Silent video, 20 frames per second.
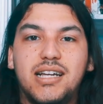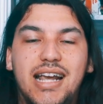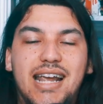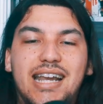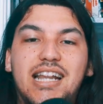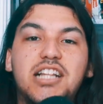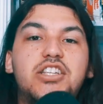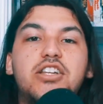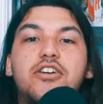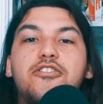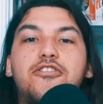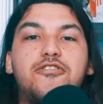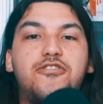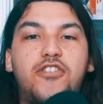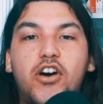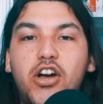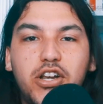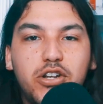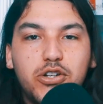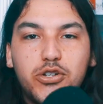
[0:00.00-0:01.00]
And it's in a
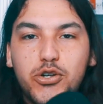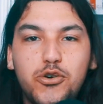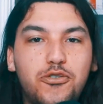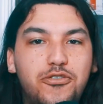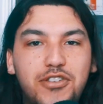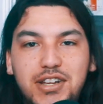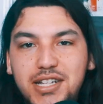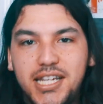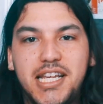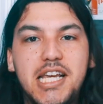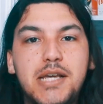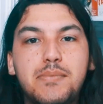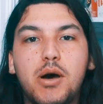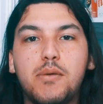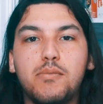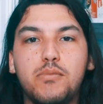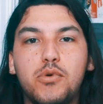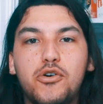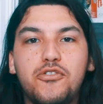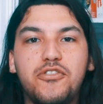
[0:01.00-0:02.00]
fun, goofy
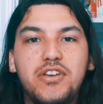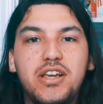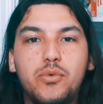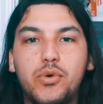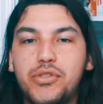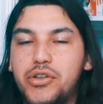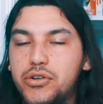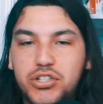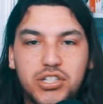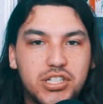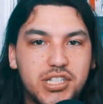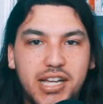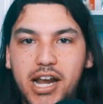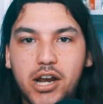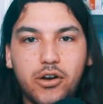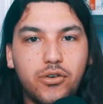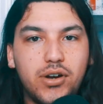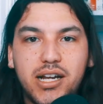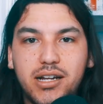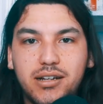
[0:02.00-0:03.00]
team-up movie where they're
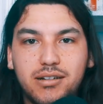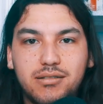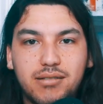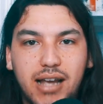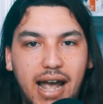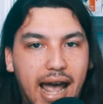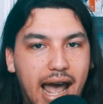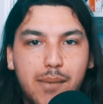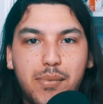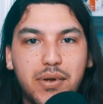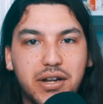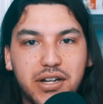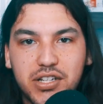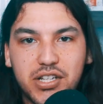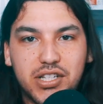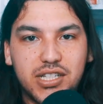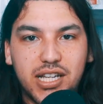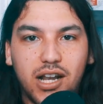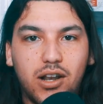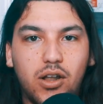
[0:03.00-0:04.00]
scaring Abbott and
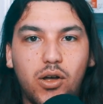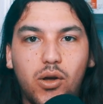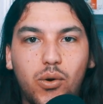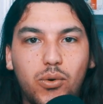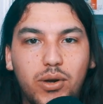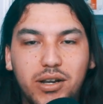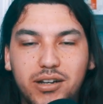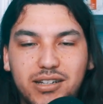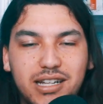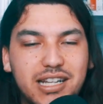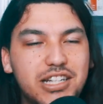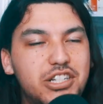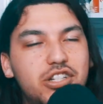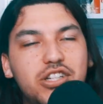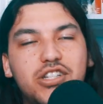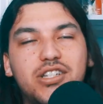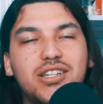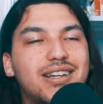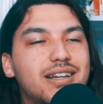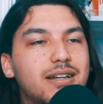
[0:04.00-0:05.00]
Costello, and it's
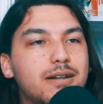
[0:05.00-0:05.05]
just,